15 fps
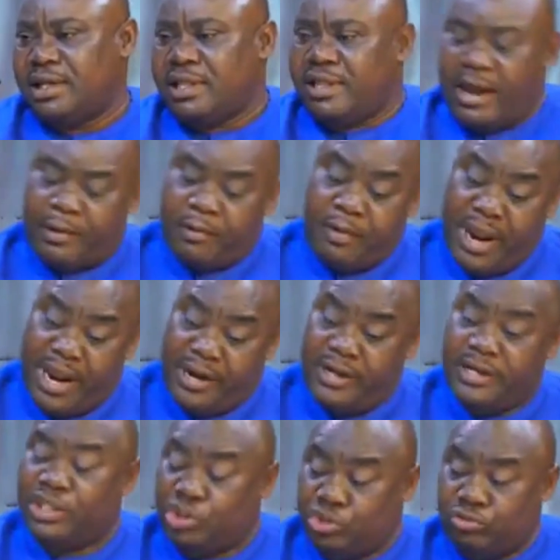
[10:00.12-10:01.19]
There are
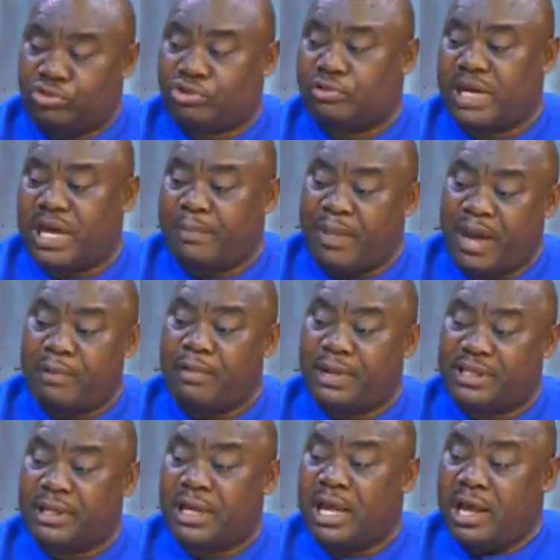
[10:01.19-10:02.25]
real issues about
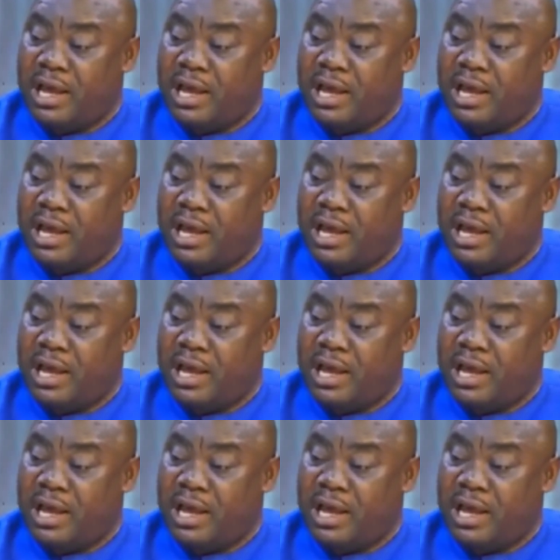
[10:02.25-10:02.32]
rent